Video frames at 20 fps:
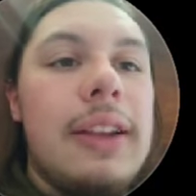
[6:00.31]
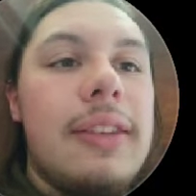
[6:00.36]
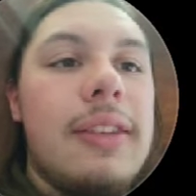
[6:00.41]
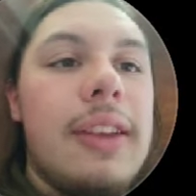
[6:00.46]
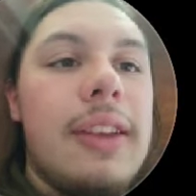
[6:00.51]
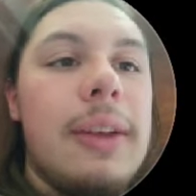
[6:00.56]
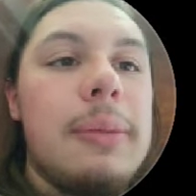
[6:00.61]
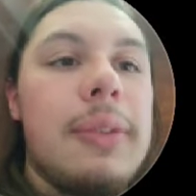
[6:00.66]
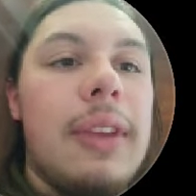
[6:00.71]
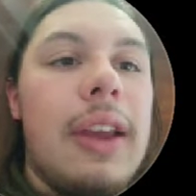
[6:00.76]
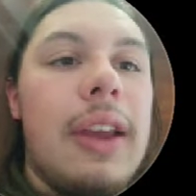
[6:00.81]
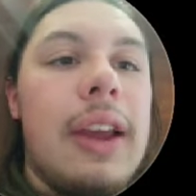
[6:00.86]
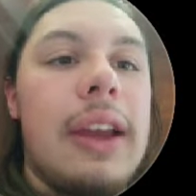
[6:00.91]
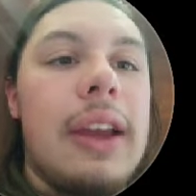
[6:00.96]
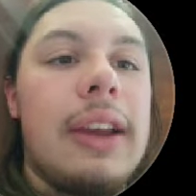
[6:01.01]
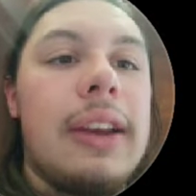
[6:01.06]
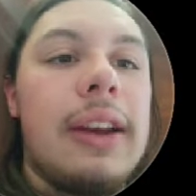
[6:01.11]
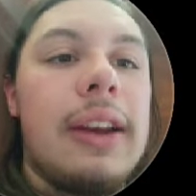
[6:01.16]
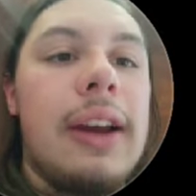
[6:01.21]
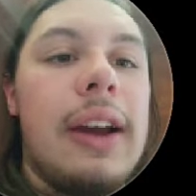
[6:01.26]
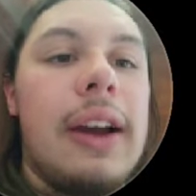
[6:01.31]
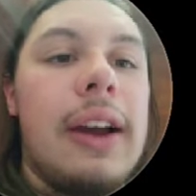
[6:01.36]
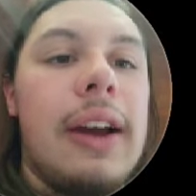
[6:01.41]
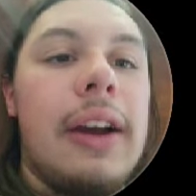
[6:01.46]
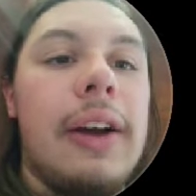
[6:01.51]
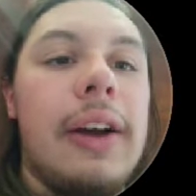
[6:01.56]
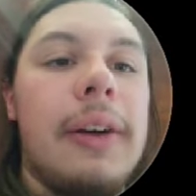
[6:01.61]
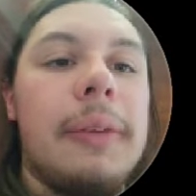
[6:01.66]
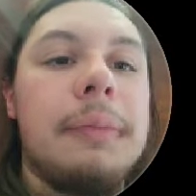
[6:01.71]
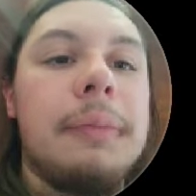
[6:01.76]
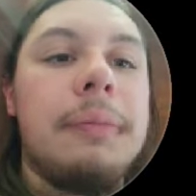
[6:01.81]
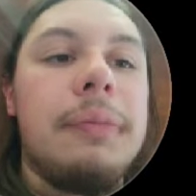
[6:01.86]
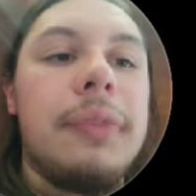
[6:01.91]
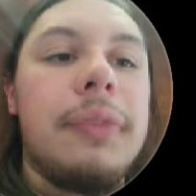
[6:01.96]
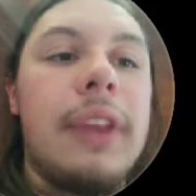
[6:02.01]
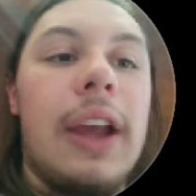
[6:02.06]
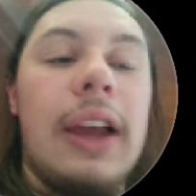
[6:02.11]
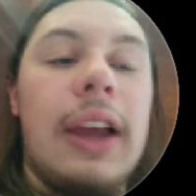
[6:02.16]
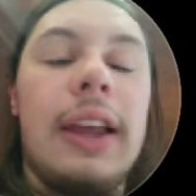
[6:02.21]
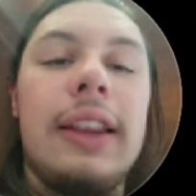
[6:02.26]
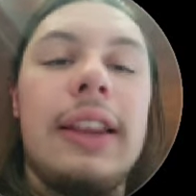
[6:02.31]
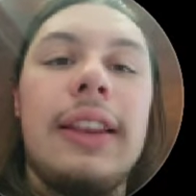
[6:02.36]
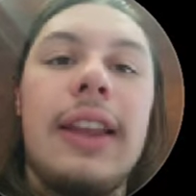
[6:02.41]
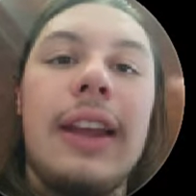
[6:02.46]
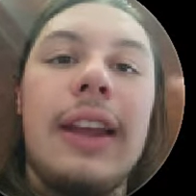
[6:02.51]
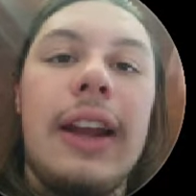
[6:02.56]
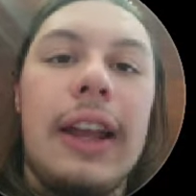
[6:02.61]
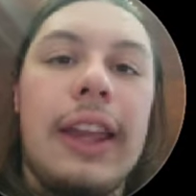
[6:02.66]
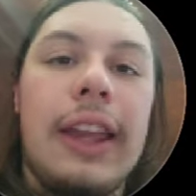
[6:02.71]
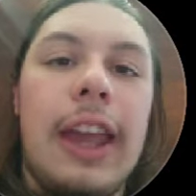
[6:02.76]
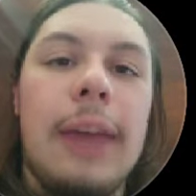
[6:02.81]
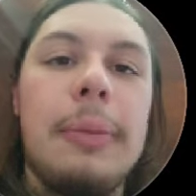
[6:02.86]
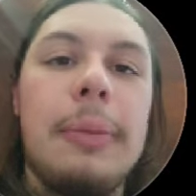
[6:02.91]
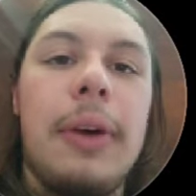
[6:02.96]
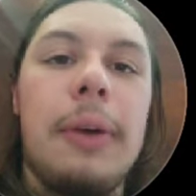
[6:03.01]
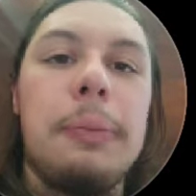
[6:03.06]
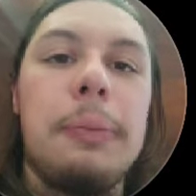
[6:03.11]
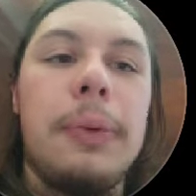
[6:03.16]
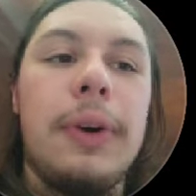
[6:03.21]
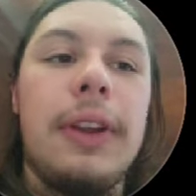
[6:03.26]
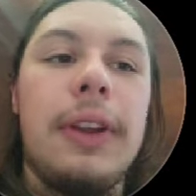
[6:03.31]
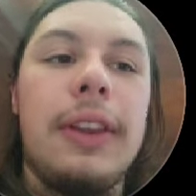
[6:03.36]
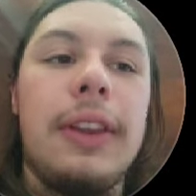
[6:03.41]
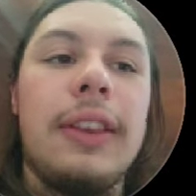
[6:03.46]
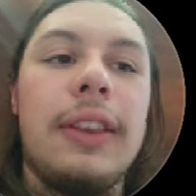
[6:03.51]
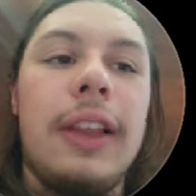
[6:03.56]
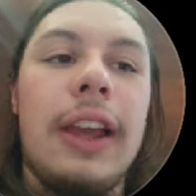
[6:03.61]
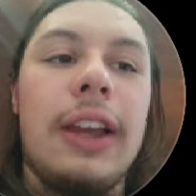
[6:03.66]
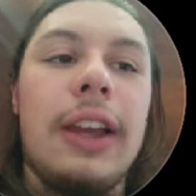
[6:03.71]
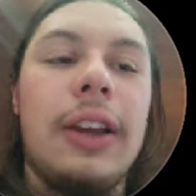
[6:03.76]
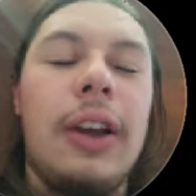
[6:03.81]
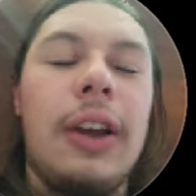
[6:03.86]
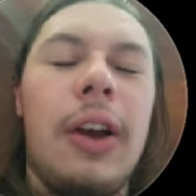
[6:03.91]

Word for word: it seems like um, uh, then I came up with like,